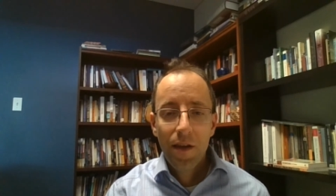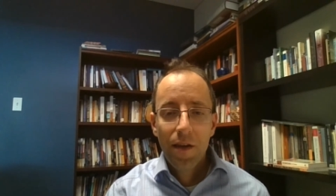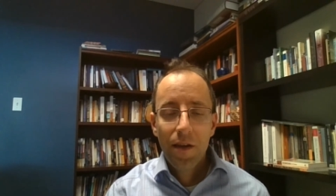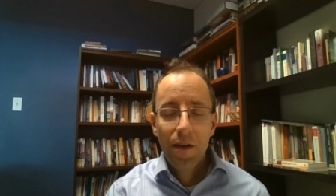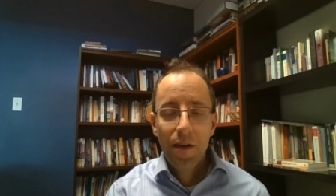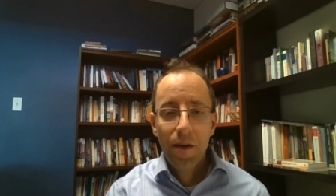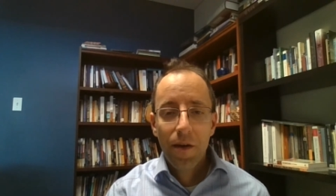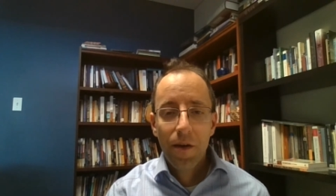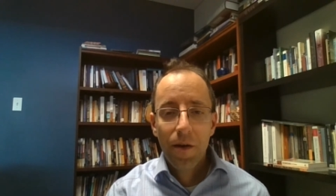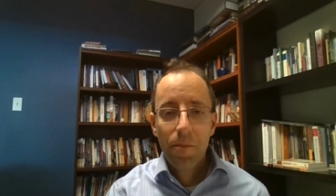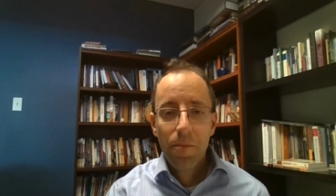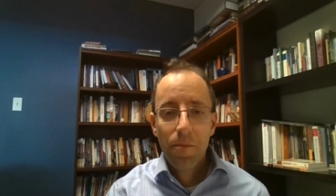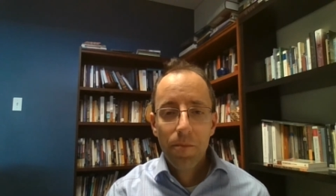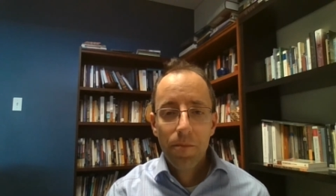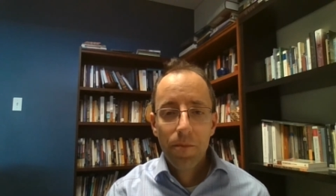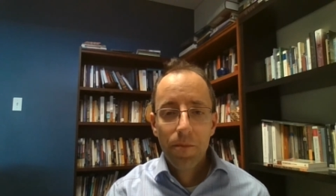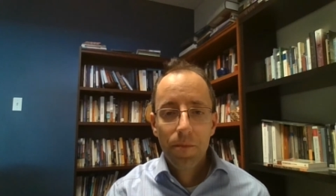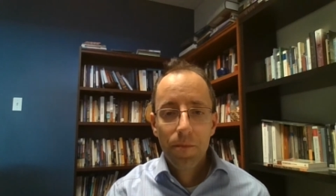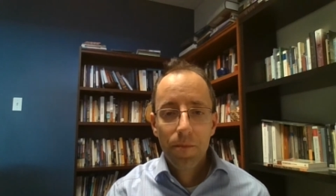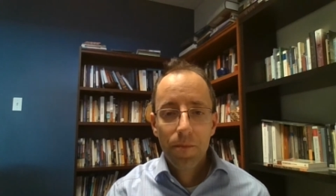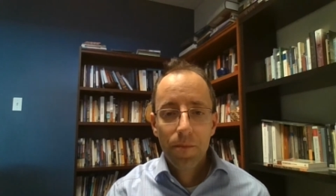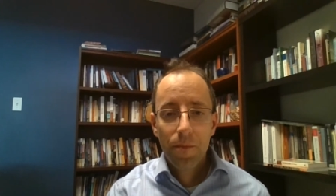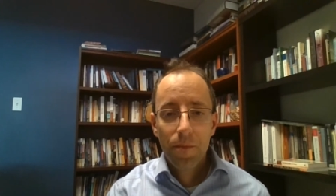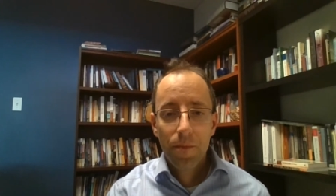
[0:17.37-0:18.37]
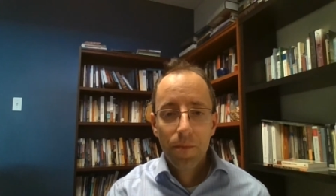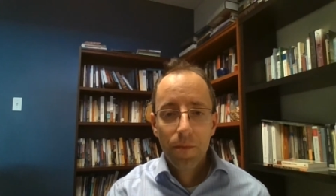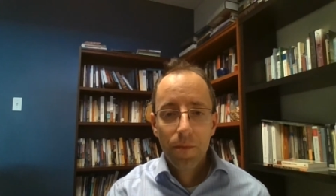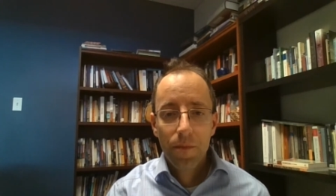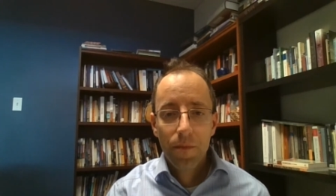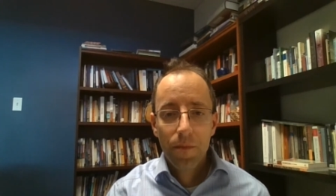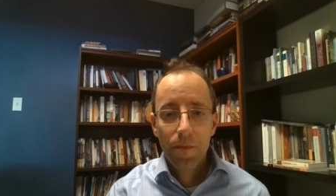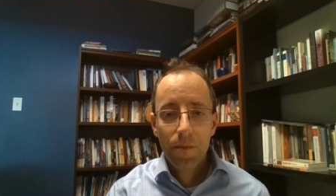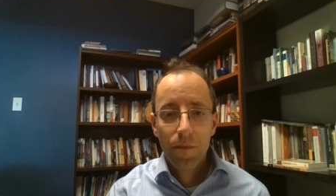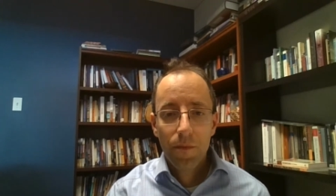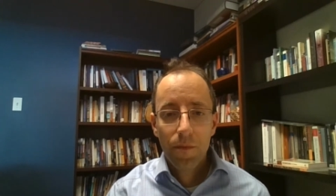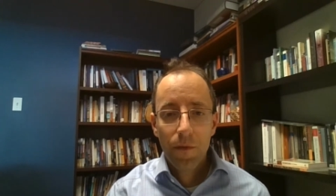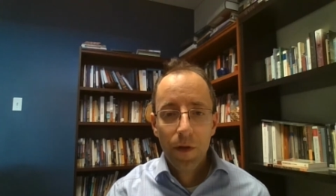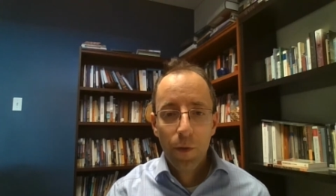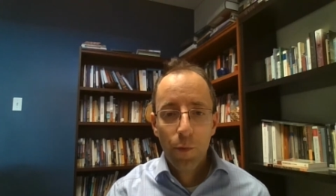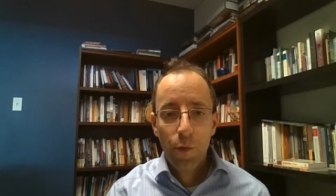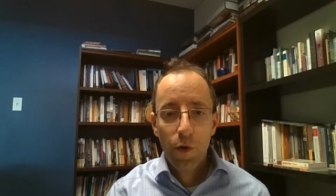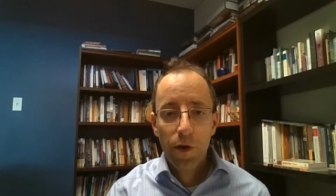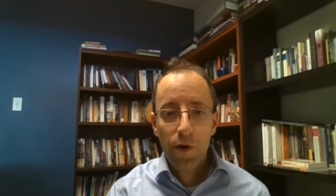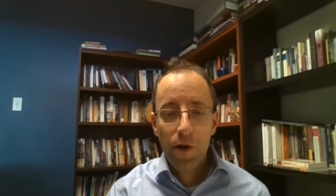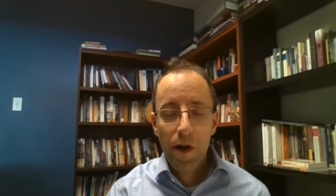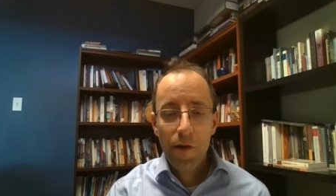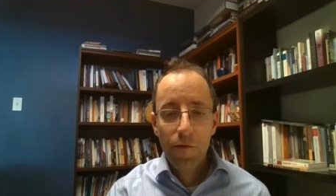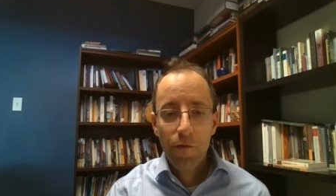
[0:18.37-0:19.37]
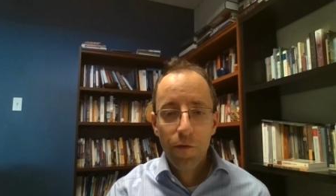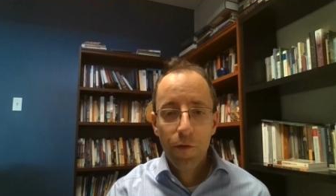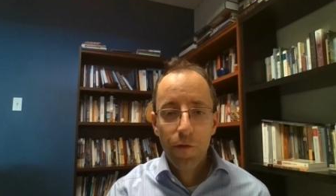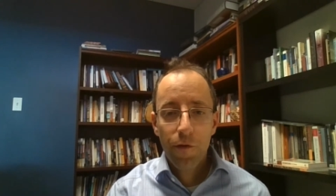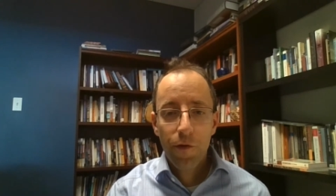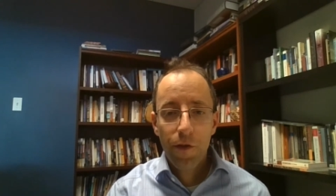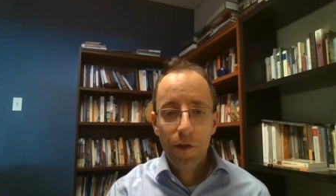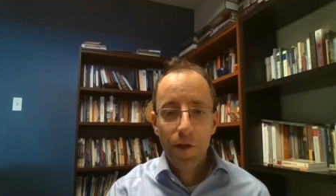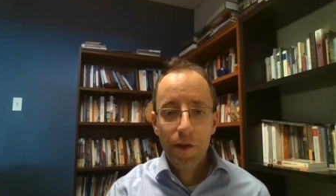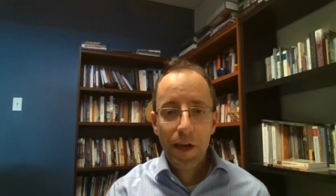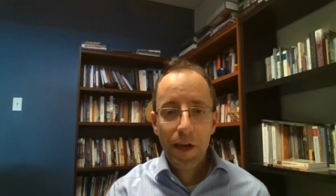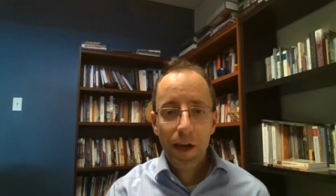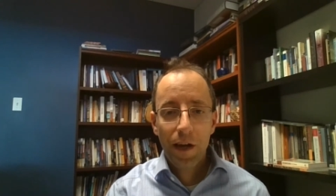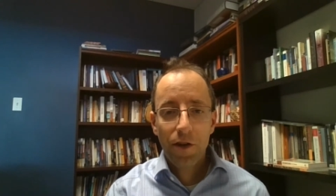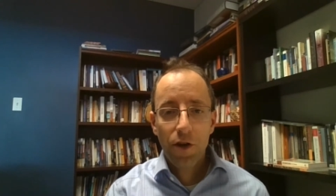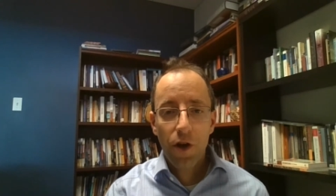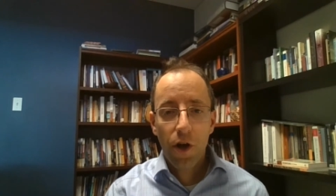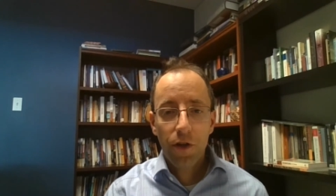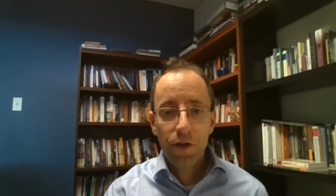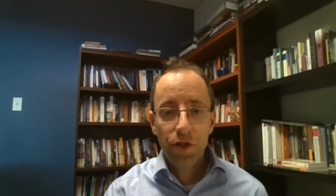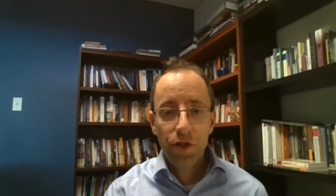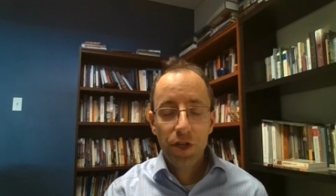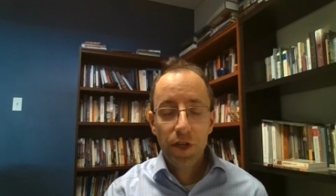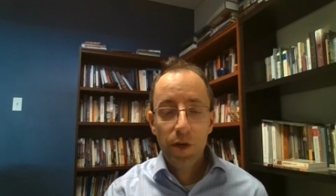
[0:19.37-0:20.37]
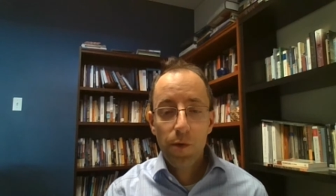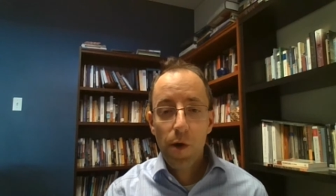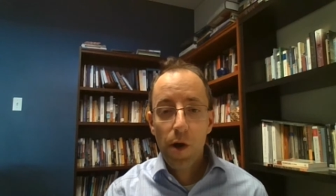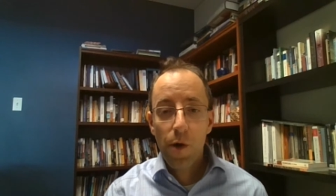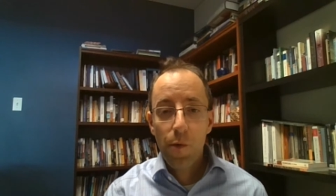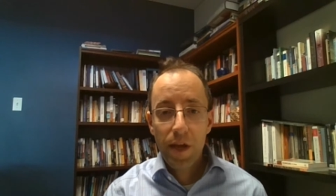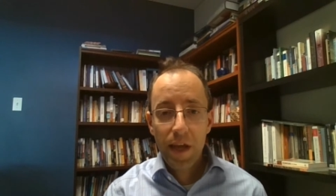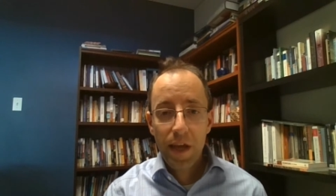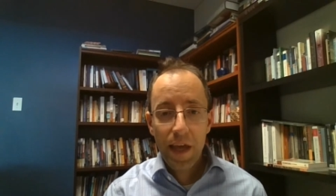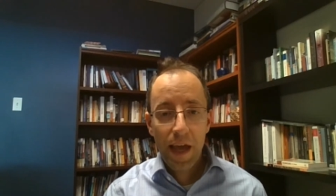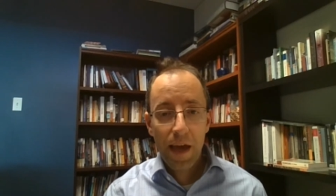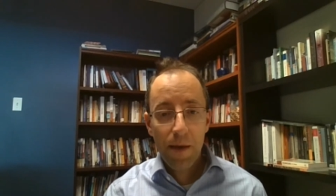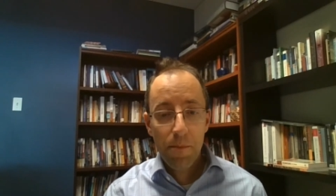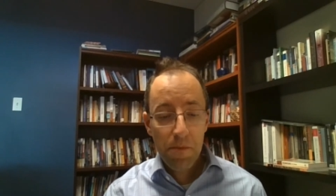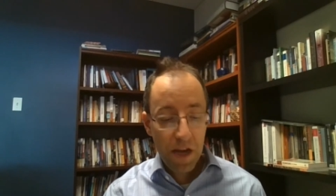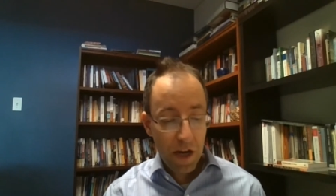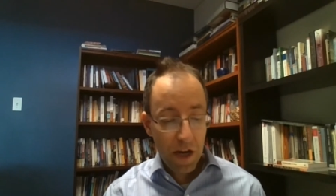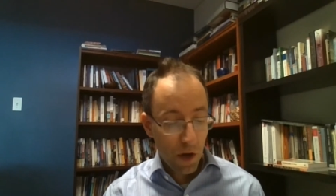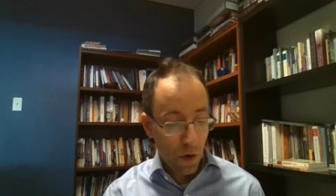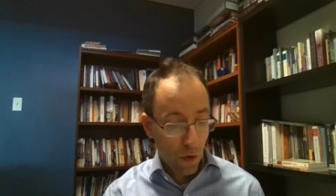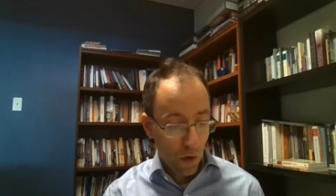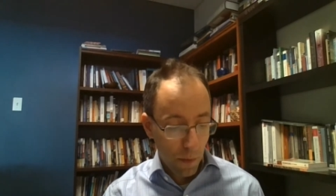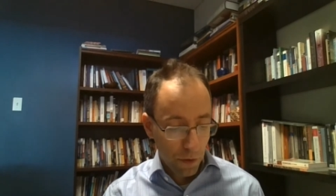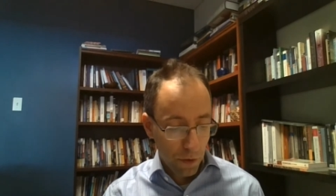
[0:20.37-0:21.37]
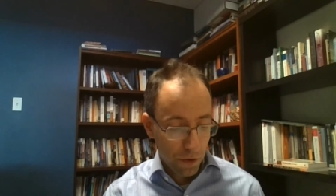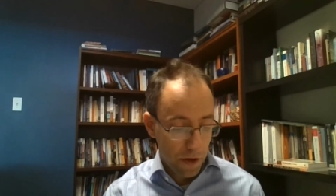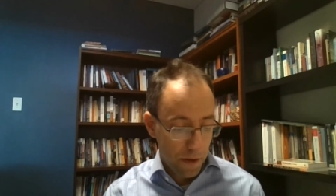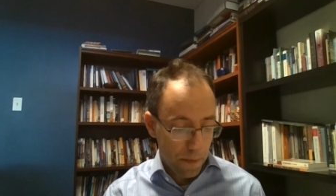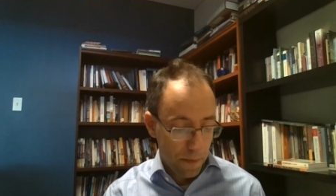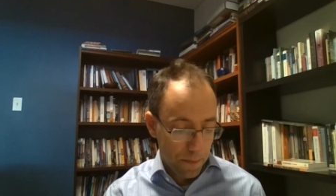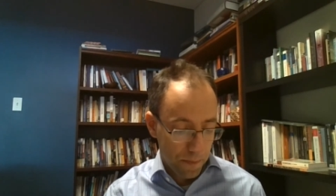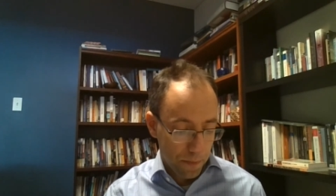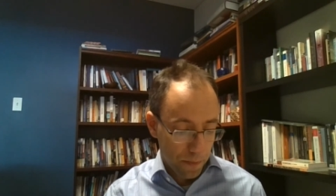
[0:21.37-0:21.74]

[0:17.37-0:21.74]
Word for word: Um, and we're grateful for the technology while we can't meet normally.